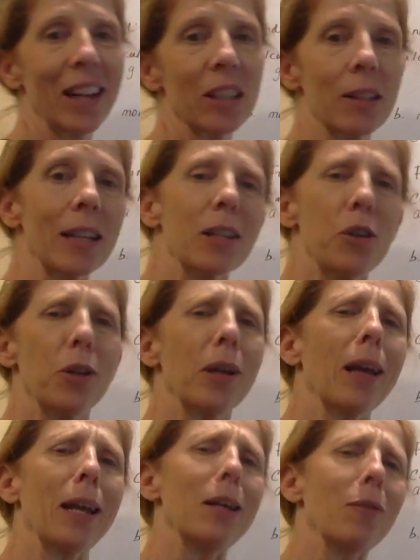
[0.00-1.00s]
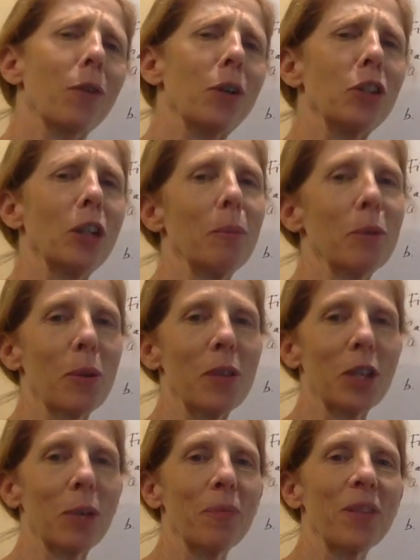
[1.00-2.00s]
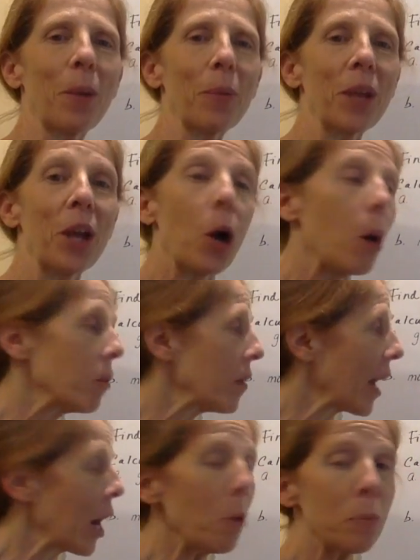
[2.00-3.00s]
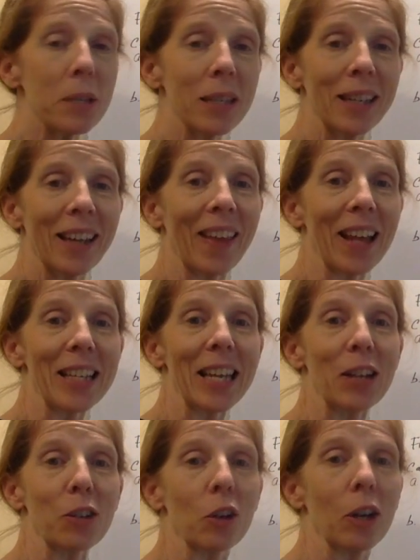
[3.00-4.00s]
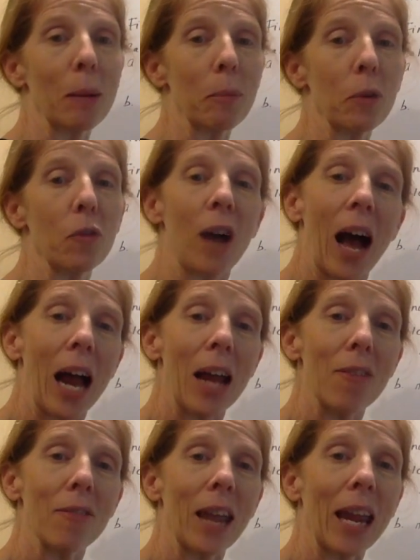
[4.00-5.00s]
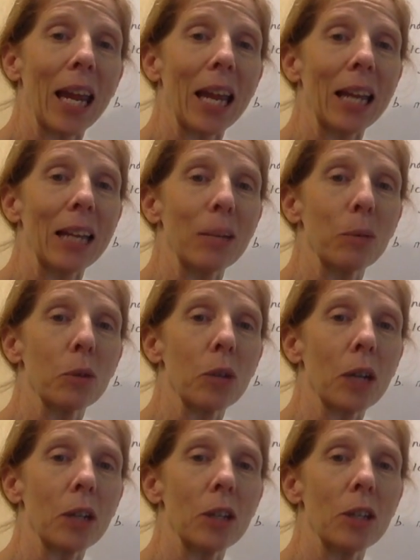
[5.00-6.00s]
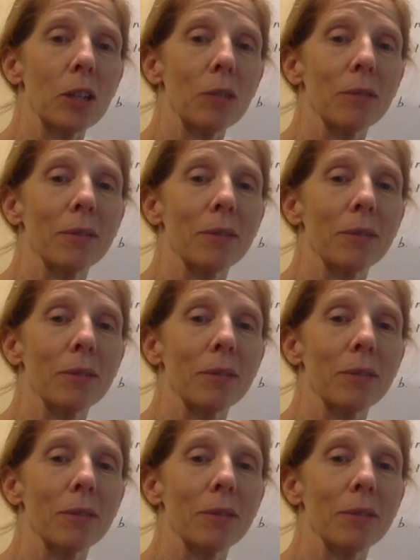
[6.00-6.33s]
So that's how you can kind of differentiate between the two. So hopefully that helps. That's the answer to number 5, and we'll talk to you soon.